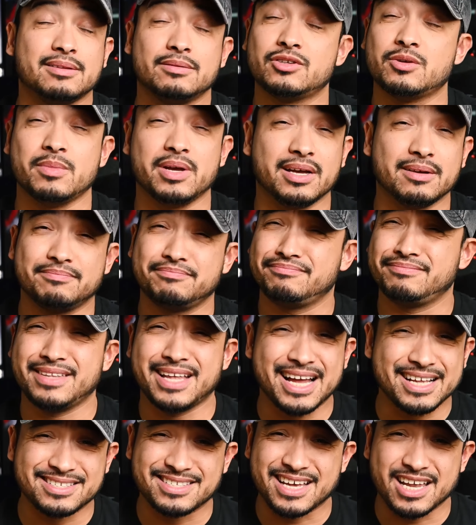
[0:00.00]
To me,
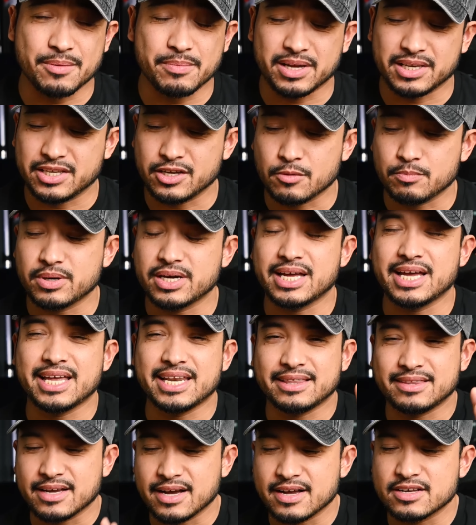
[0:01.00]
that's not a big deal, but
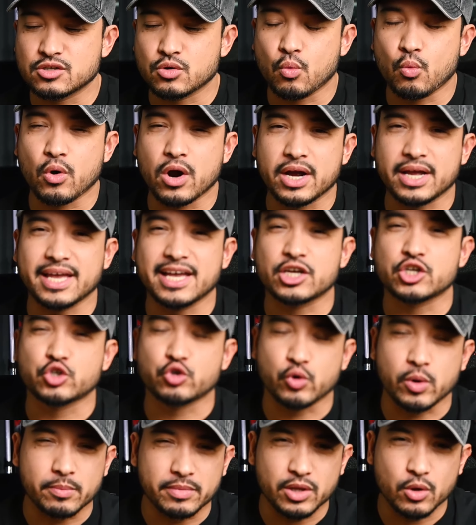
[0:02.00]
it does work
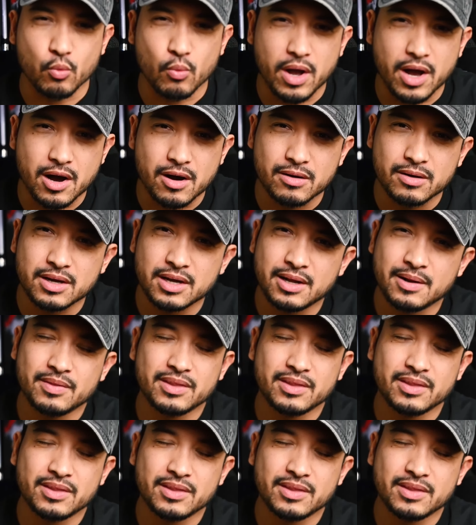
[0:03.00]
extremely well.